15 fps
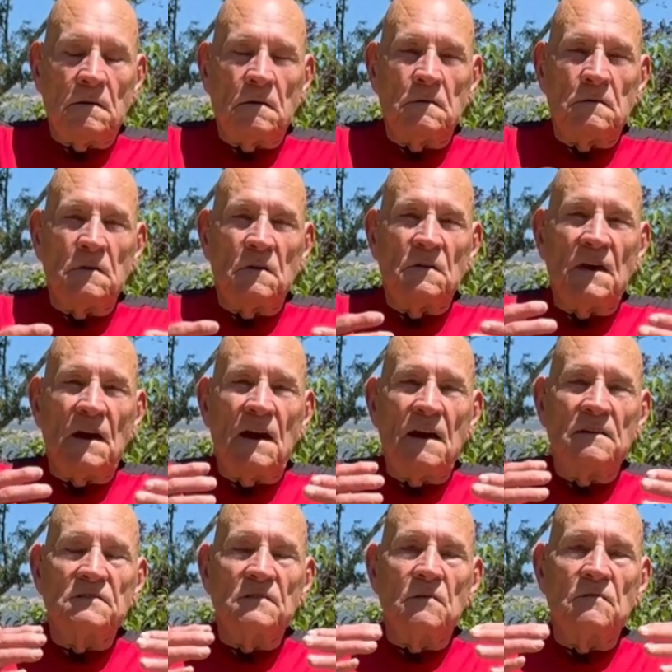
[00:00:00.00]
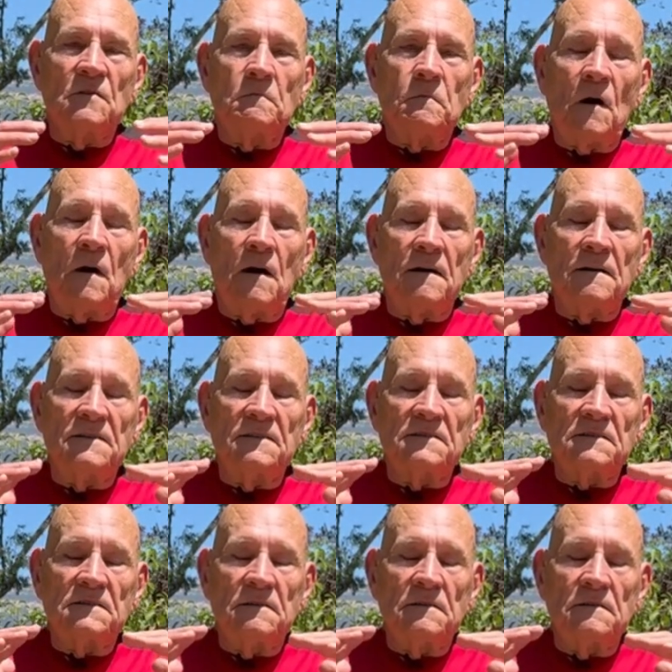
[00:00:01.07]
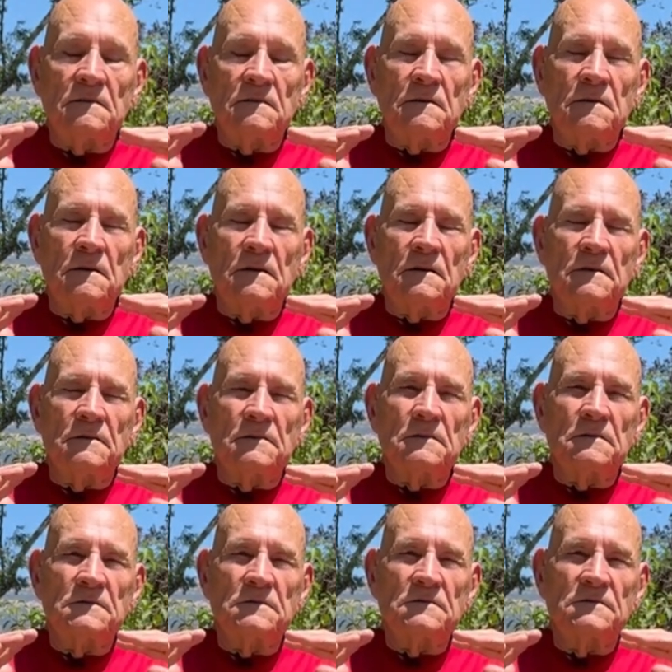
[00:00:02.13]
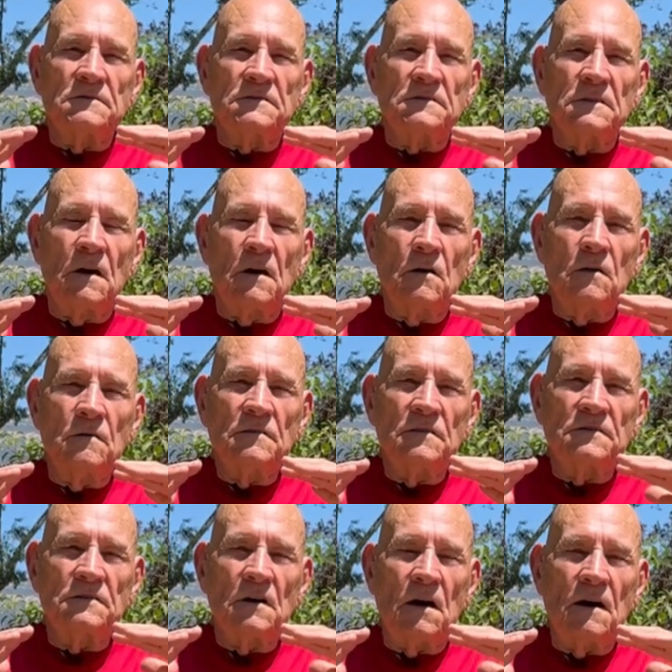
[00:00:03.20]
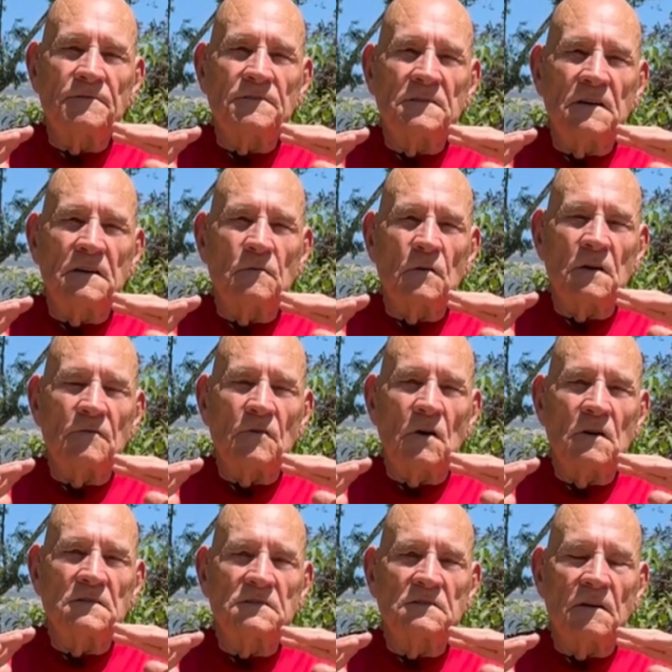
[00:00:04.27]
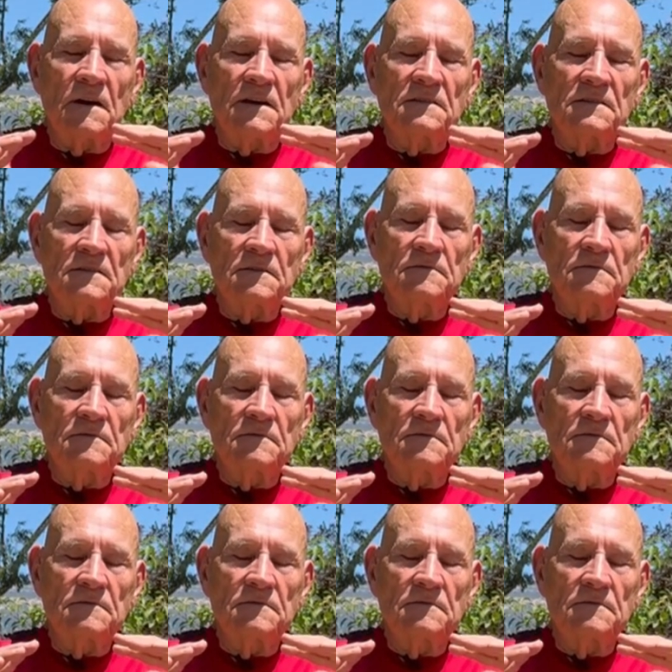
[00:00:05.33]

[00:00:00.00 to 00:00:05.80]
turn the hands over, pause, and a slow, soft, get rid of all stress.